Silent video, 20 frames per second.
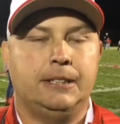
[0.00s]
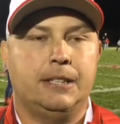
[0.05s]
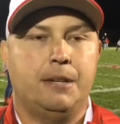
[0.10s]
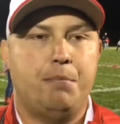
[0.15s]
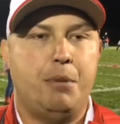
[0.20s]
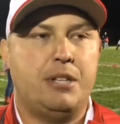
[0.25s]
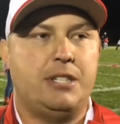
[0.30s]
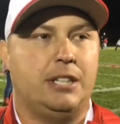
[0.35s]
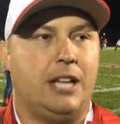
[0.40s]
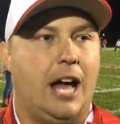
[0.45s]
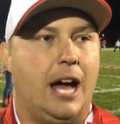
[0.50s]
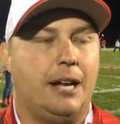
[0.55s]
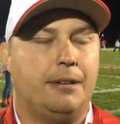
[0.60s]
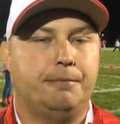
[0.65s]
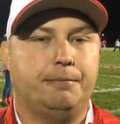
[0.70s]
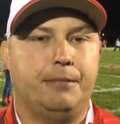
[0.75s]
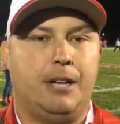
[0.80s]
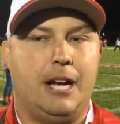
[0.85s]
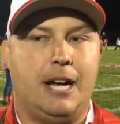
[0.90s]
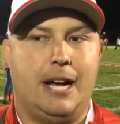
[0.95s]
It means a lot,
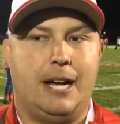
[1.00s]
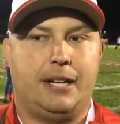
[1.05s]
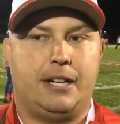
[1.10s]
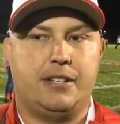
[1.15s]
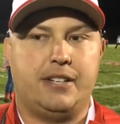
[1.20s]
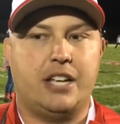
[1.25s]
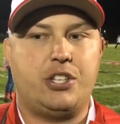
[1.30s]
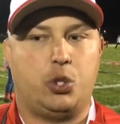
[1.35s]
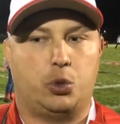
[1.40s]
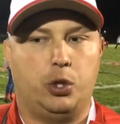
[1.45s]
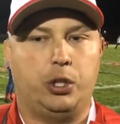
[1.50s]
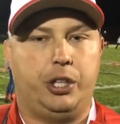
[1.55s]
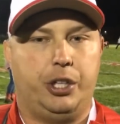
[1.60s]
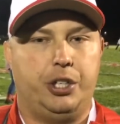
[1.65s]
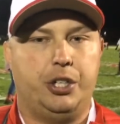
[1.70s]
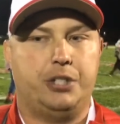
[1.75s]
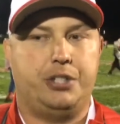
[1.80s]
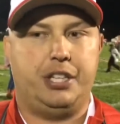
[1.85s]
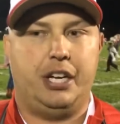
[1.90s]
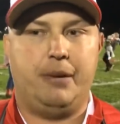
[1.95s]
because that's a really
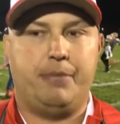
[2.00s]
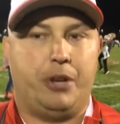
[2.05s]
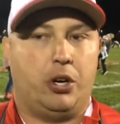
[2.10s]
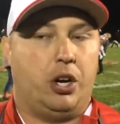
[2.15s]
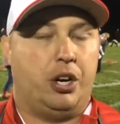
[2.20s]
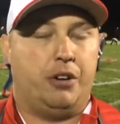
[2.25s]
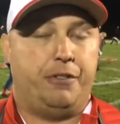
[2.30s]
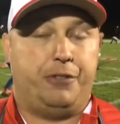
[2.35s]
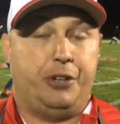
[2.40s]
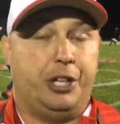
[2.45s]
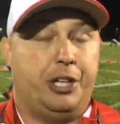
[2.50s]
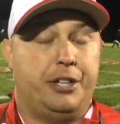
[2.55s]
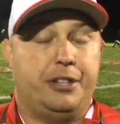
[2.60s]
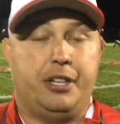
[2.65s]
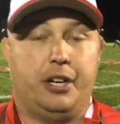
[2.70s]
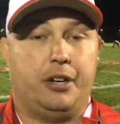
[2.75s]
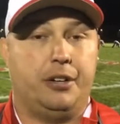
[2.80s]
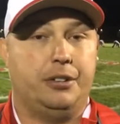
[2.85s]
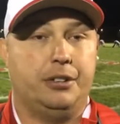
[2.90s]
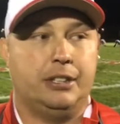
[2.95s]
good team. They're undefeated.
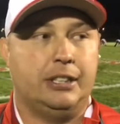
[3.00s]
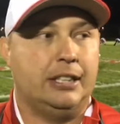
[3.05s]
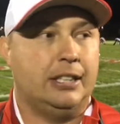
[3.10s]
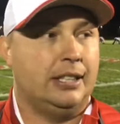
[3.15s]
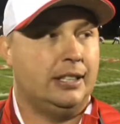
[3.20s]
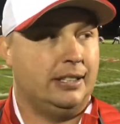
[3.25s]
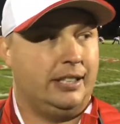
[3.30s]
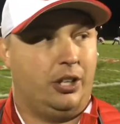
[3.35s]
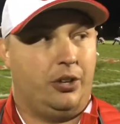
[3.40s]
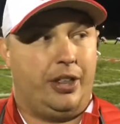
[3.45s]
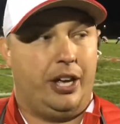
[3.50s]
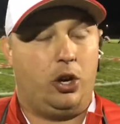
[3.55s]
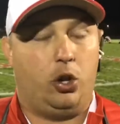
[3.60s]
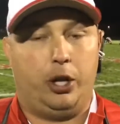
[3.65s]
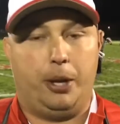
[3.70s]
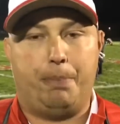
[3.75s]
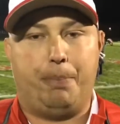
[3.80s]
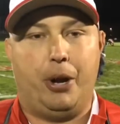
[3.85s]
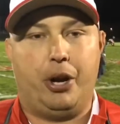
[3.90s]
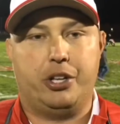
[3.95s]
They've
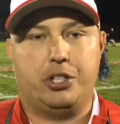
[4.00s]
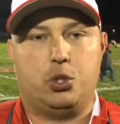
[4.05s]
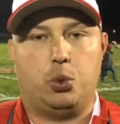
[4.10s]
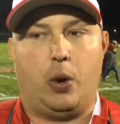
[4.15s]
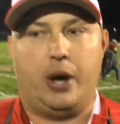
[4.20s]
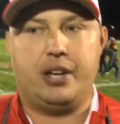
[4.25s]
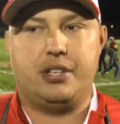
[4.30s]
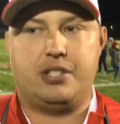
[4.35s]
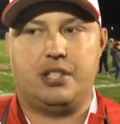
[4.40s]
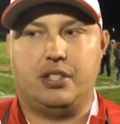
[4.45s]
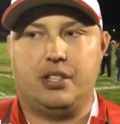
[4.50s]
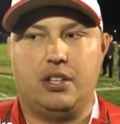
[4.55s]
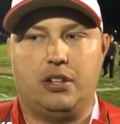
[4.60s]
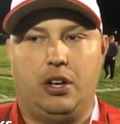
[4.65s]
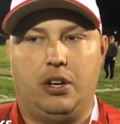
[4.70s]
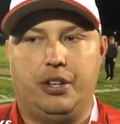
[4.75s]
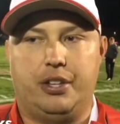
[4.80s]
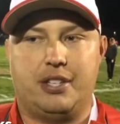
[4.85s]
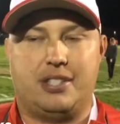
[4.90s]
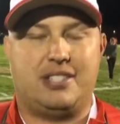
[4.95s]
only punted twice
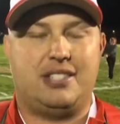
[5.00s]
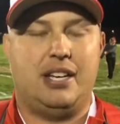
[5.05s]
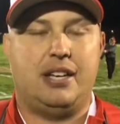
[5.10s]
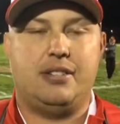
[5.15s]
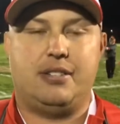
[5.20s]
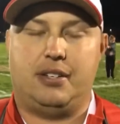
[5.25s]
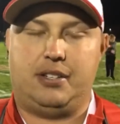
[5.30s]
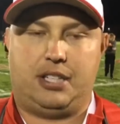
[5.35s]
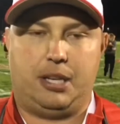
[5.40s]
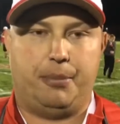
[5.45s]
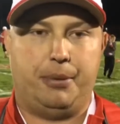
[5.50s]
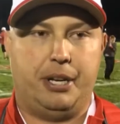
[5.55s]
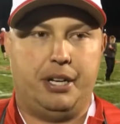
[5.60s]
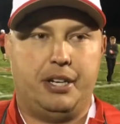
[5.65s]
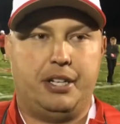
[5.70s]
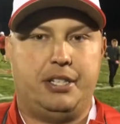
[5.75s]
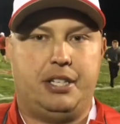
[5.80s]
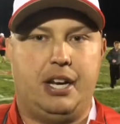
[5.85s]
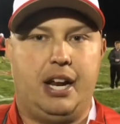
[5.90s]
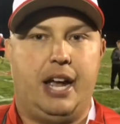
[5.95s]
on the season coming
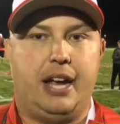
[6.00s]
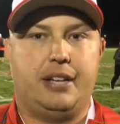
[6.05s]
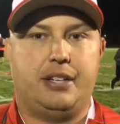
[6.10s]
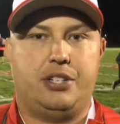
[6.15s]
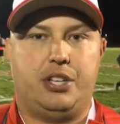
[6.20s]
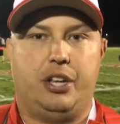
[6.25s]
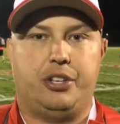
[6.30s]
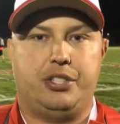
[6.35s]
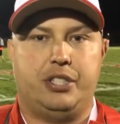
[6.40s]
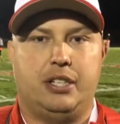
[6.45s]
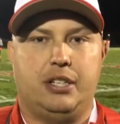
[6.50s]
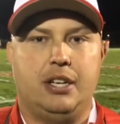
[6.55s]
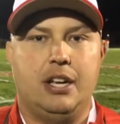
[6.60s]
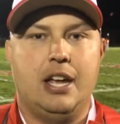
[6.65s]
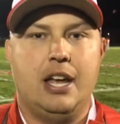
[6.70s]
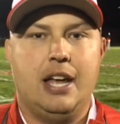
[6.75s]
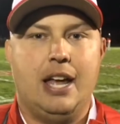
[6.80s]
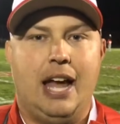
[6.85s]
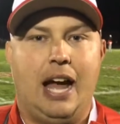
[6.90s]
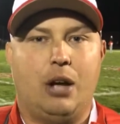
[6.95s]
into tonight. It tells you
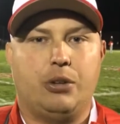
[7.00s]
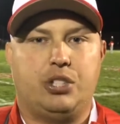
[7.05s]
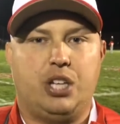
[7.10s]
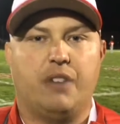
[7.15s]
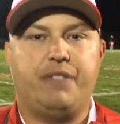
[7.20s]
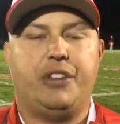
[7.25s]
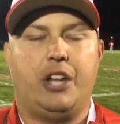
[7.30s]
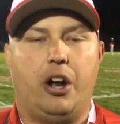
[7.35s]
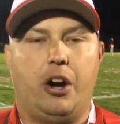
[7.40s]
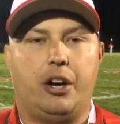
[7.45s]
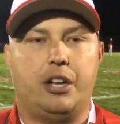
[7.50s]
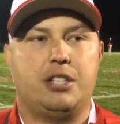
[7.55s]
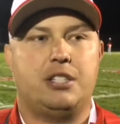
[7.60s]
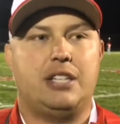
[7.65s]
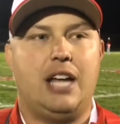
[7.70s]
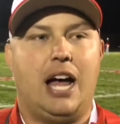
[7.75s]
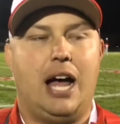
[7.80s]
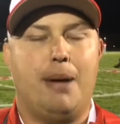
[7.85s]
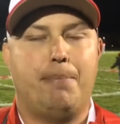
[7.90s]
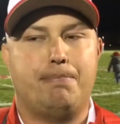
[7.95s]
how tough they are to
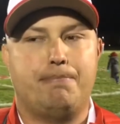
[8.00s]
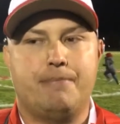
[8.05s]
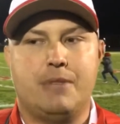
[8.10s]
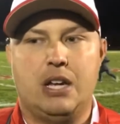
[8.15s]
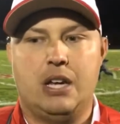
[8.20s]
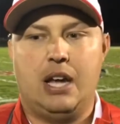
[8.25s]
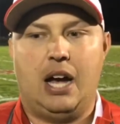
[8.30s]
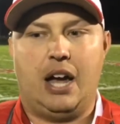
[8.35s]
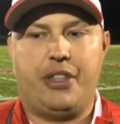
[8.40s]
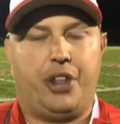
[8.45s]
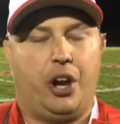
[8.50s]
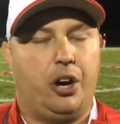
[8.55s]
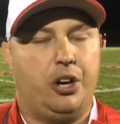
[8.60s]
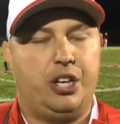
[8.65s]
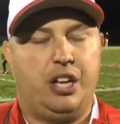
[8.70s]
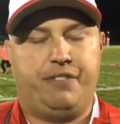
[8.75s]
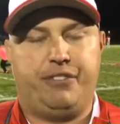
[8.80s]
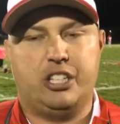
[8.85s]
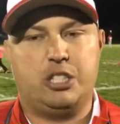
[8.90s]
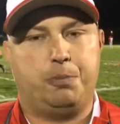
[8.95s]
stop. I thought our
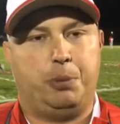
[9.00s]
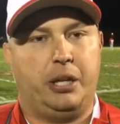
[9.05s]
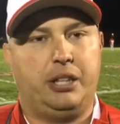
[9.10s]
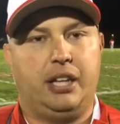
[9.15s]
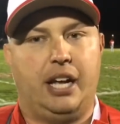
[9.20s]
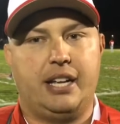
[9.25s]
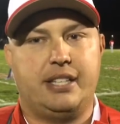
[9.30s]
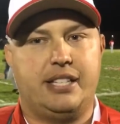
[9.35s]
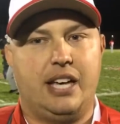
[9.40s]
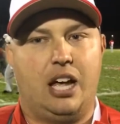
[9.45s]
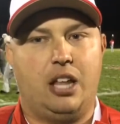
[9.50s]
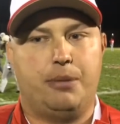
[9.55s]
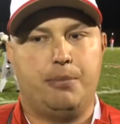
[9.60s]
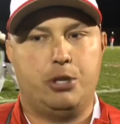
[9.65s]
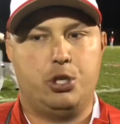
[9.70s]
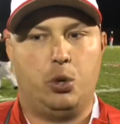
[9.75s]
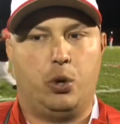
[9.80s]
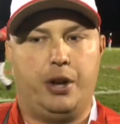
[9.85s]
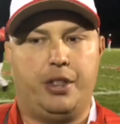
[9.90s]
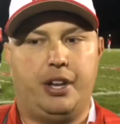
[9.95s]
defense played lights out the
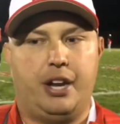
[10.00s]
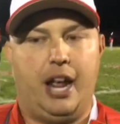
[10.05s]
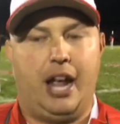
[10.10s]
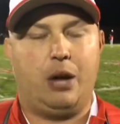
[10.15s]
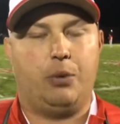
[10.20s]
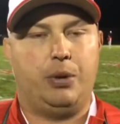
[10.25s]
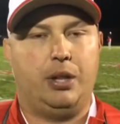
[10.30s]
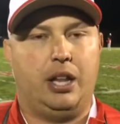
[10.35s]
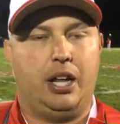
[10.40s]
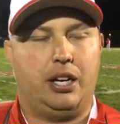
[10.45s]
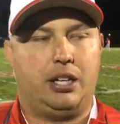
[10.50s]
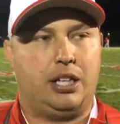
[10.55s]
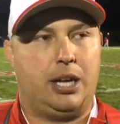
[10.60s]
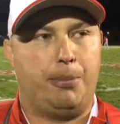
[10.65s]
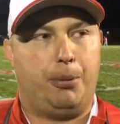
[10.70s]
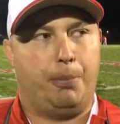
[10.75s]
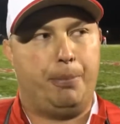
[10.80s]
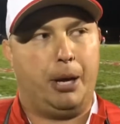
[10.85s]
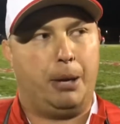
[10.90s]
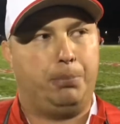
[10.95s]
majority of the night. We let a
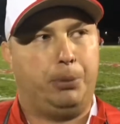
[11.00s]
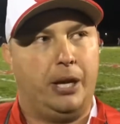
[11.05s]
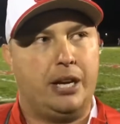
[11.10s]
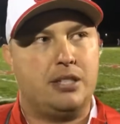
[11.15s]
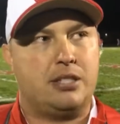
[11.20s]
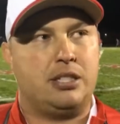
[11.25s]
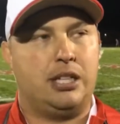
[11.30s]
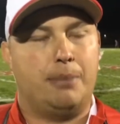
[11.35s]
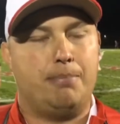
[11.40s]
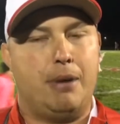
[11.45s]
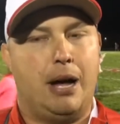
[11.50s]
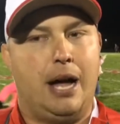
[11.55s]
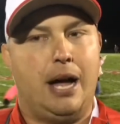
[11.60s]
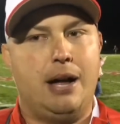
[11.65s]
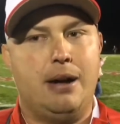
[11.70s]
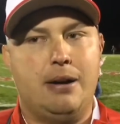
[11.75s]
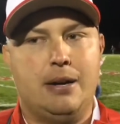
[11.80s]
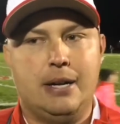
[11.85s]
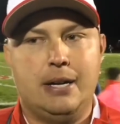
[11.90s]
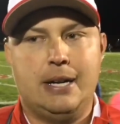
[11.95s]
couple big plays slip
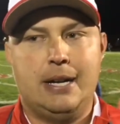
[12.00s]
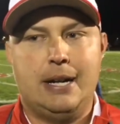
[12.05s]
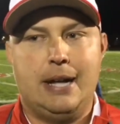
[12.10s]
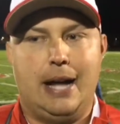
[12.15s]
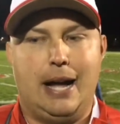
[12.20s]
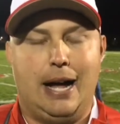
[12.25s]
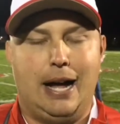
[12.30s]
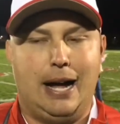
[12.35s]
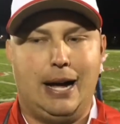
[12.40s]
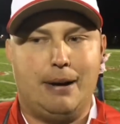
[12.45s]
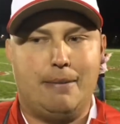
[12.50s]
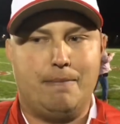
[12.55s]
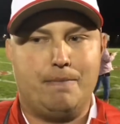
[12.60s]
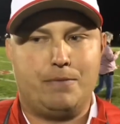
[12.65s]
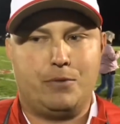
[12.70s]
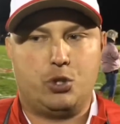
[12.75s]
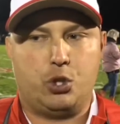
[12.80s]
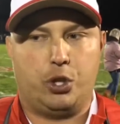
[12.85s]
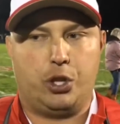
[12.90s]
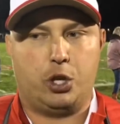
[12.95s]
by,
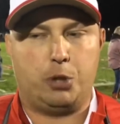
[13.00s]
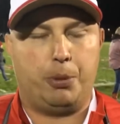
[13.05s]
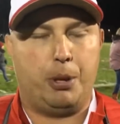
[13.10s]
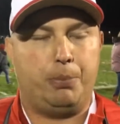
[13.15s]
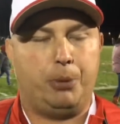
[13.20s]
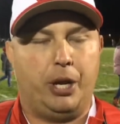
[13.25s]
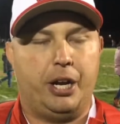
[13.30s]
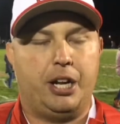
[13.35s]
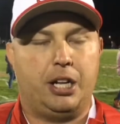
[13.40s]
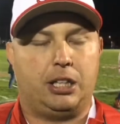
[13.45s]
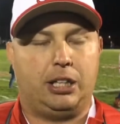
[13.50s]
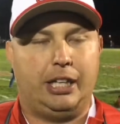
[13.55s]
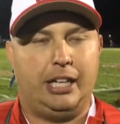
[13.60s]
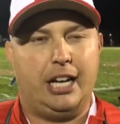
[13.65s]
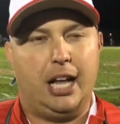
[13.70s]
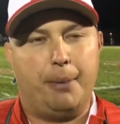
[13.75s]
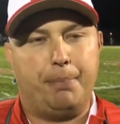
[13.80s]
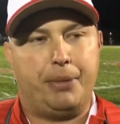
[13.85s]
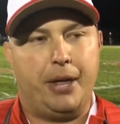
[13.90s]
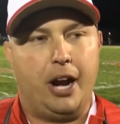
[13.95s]
so there will be plenty to
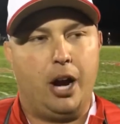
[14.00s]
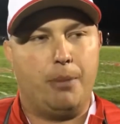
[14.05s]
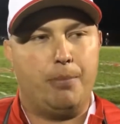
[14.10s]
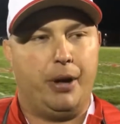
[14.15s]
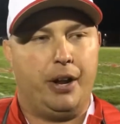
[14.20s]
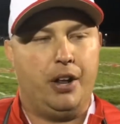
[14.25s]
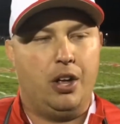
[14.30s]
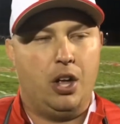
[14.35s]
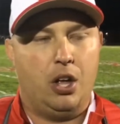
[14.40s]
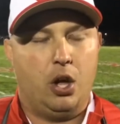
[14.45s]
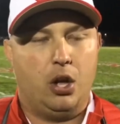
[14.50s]
clean up there. But